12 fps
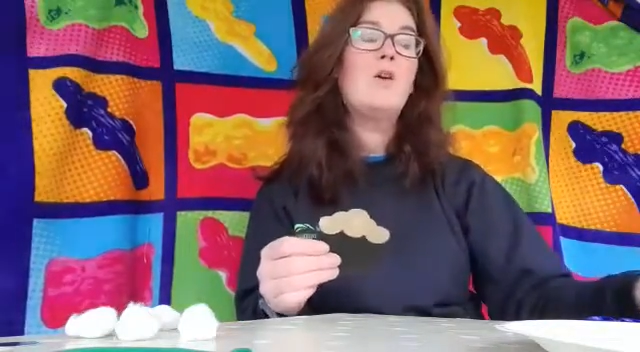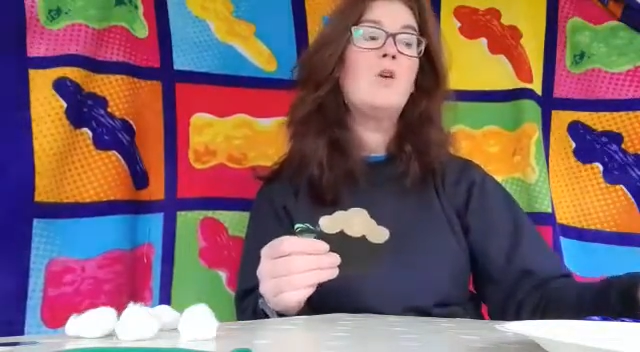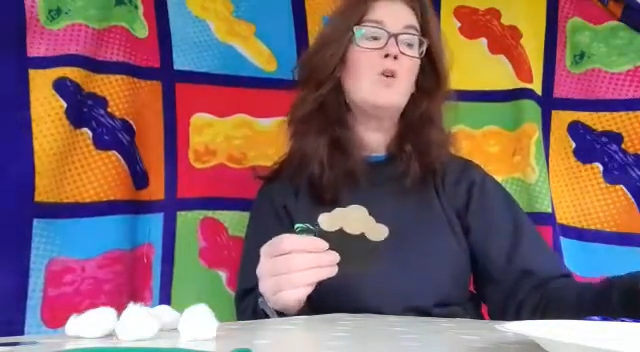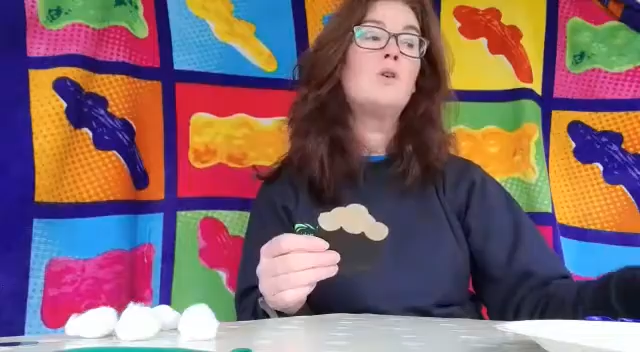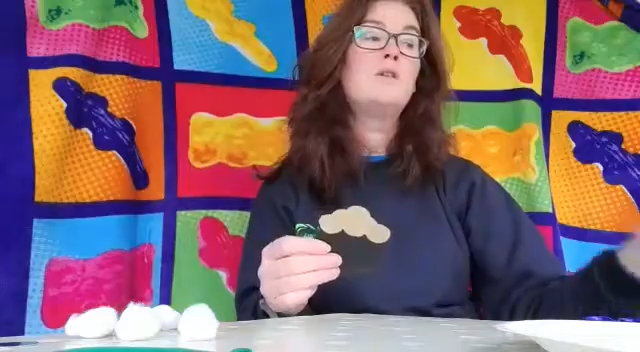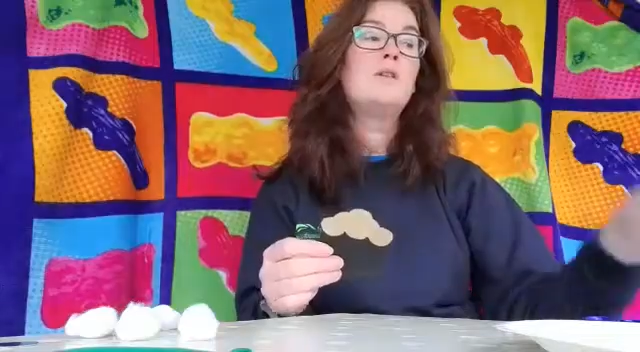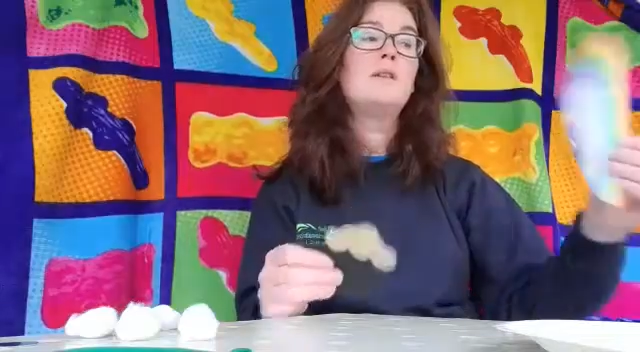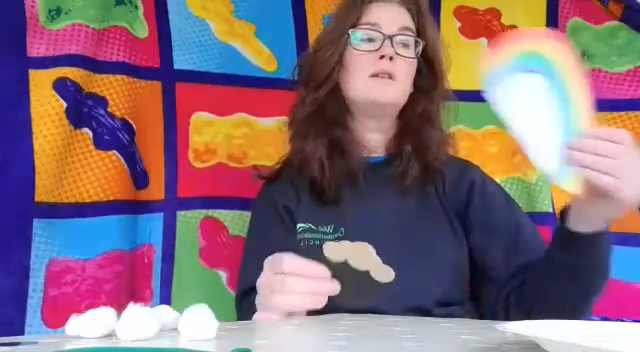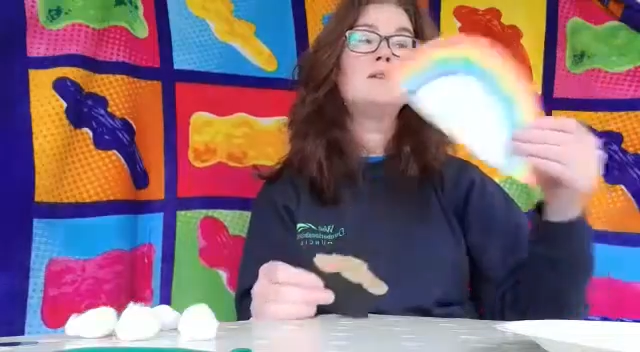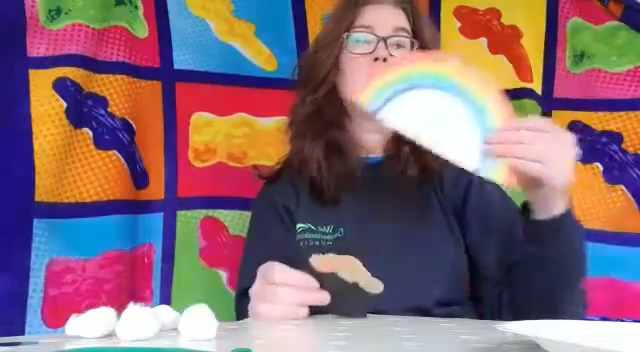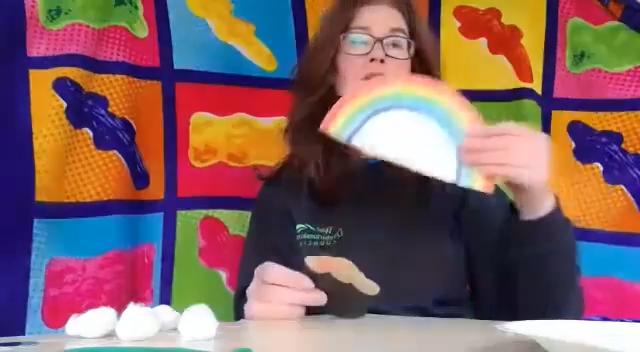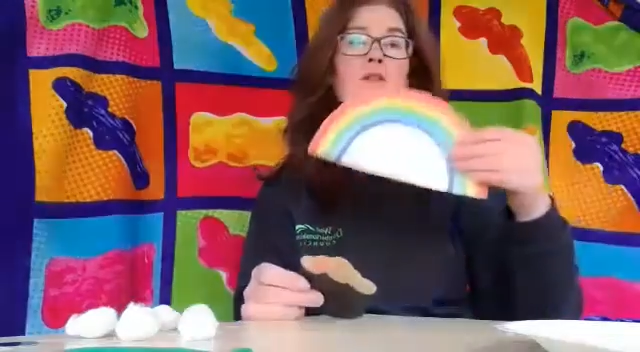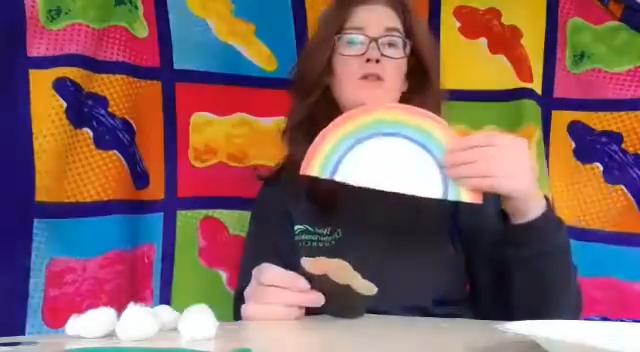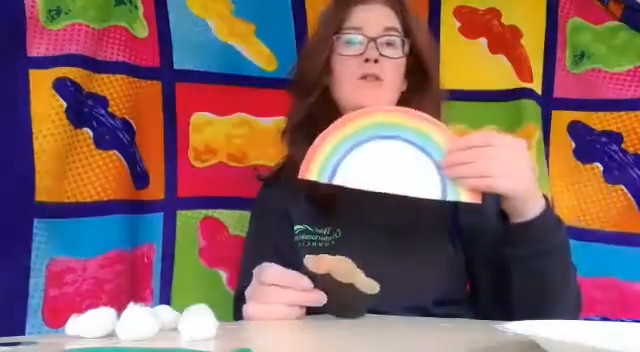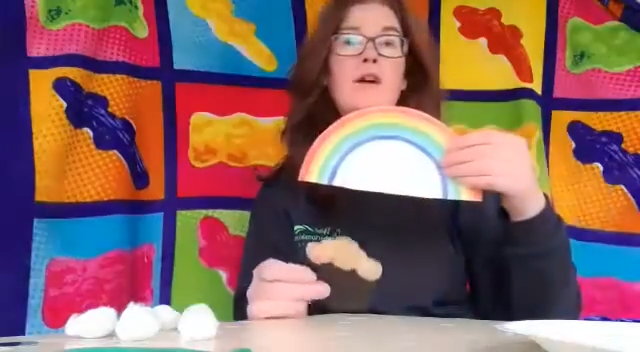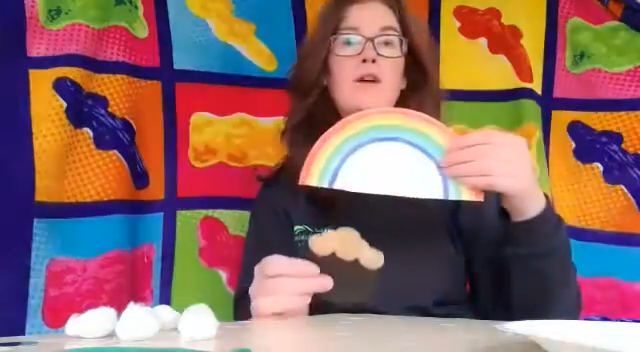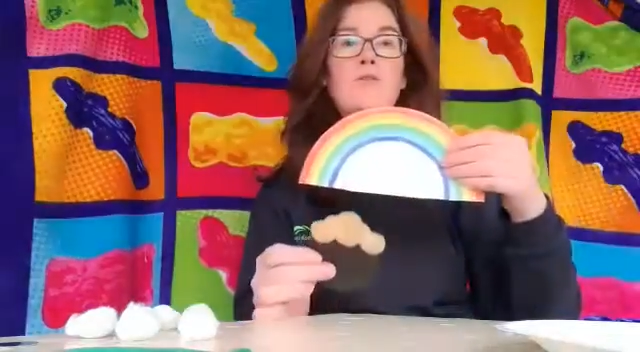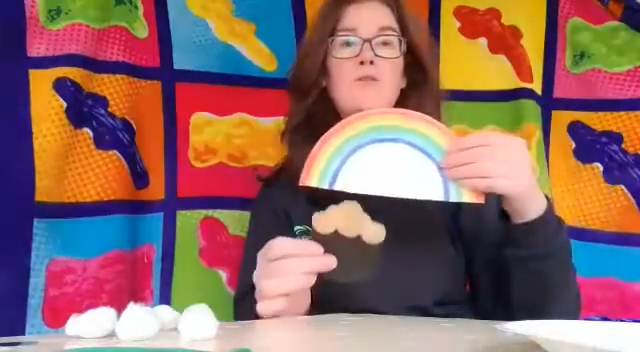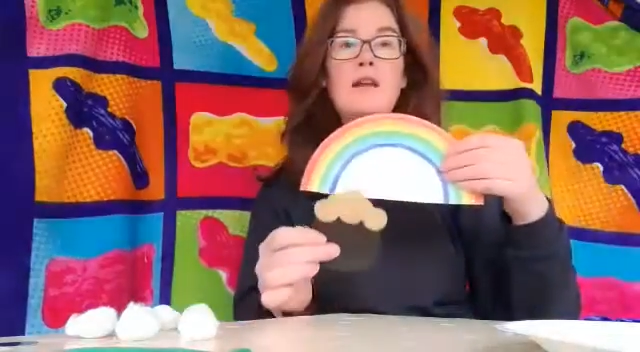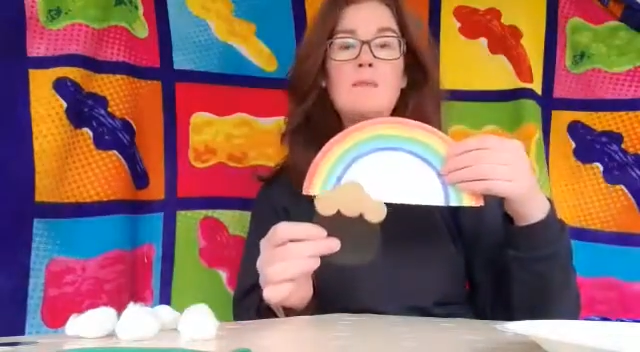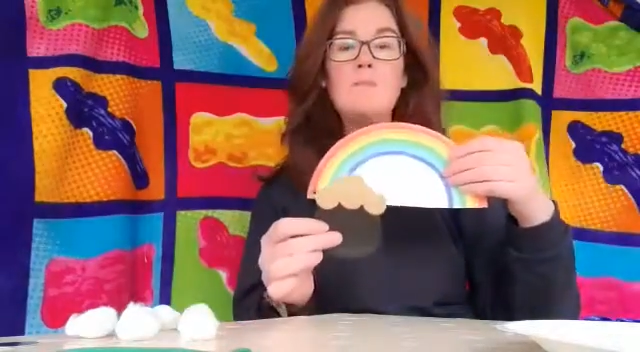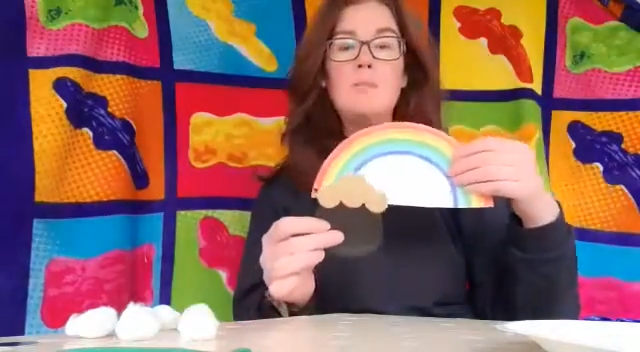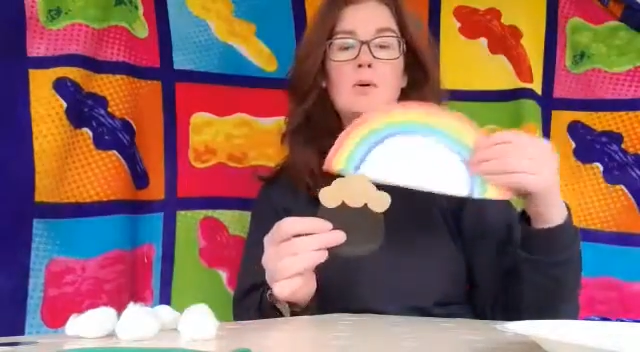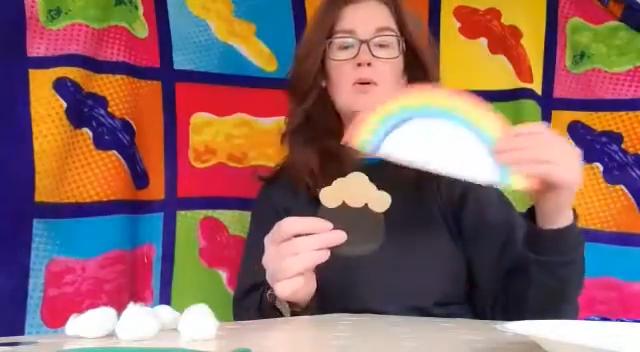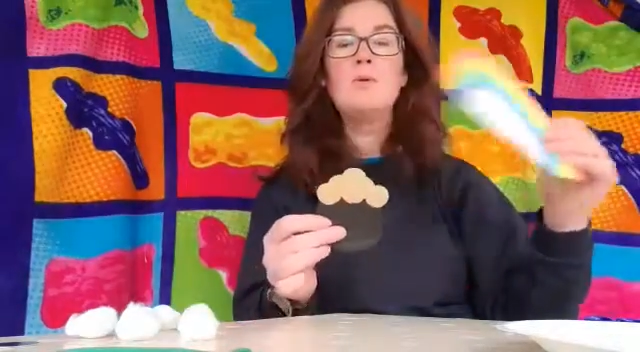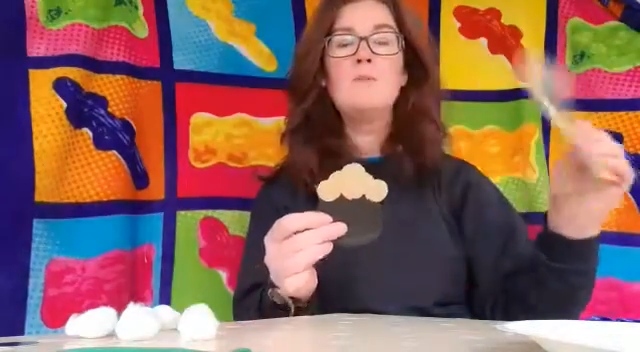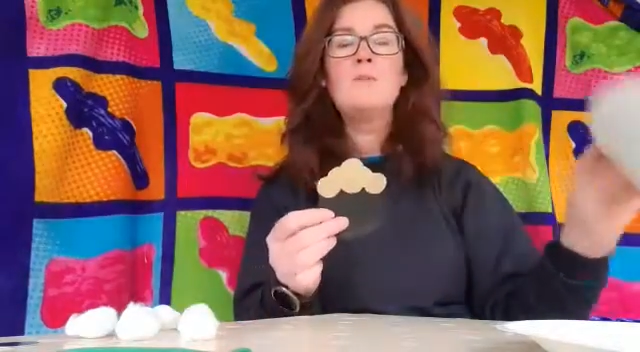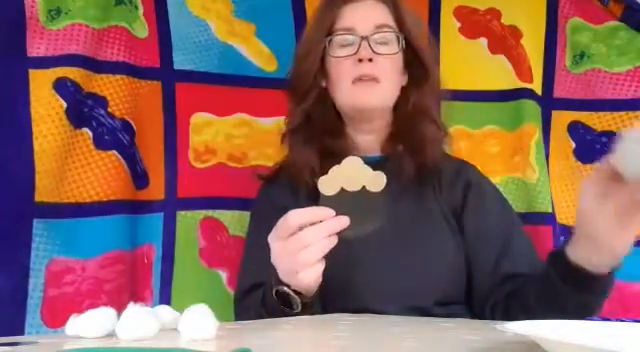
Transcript: on to our rainbow,